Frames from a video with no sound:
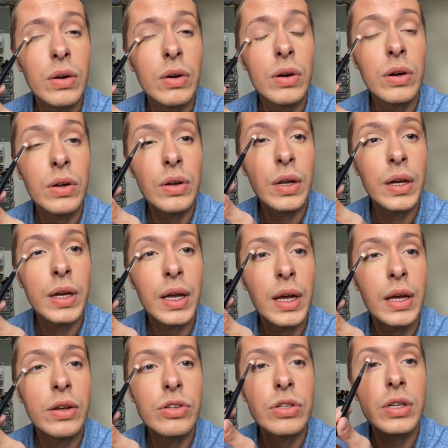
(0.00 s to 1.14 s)
on
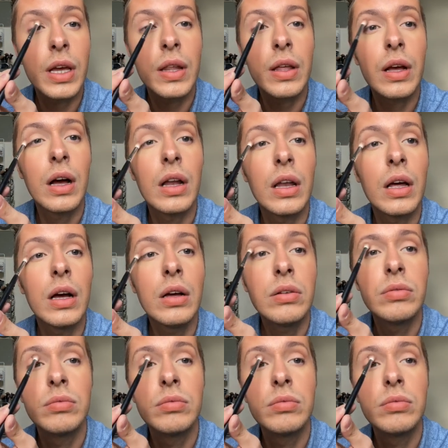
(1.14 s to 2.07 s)
again, just to get the colour.